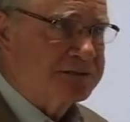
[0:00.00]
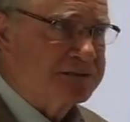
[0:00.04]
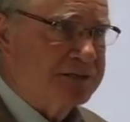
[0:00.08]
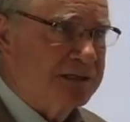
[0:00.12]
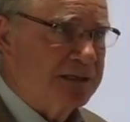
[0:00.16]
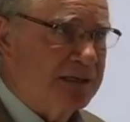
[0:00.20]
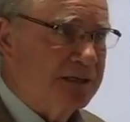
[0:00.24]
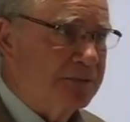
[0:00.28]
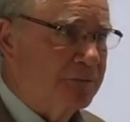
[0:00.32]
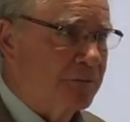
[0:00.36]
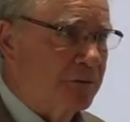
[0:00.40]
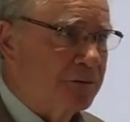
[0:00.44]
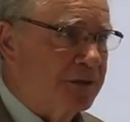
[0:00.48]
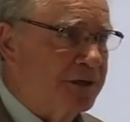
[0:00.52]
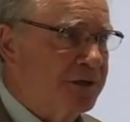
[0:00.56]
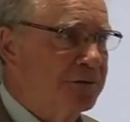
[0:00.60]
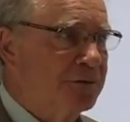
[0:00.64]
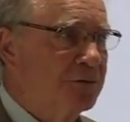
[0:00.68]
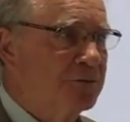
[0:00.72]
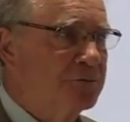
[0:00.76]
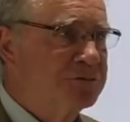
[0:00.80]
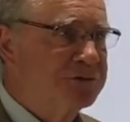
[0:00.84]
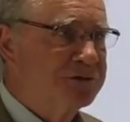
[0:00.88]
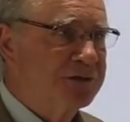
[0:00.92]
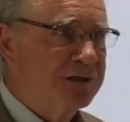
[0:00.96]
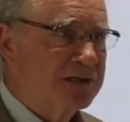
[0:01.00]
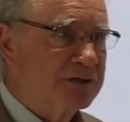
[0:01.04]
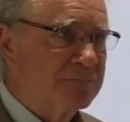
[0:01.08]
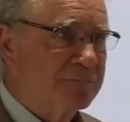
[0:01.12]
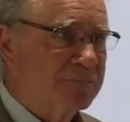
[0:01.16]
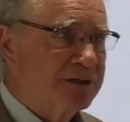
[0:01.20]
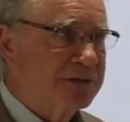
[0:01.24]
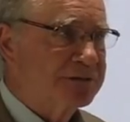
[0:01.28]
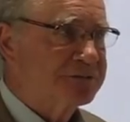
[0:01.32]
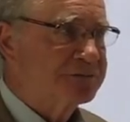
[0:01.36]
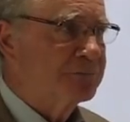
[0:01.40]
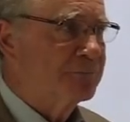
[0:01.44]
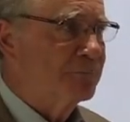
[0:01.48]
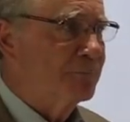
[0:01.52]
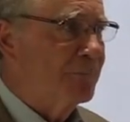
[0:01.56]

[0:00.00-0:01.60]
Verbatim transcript: said, are a huge database,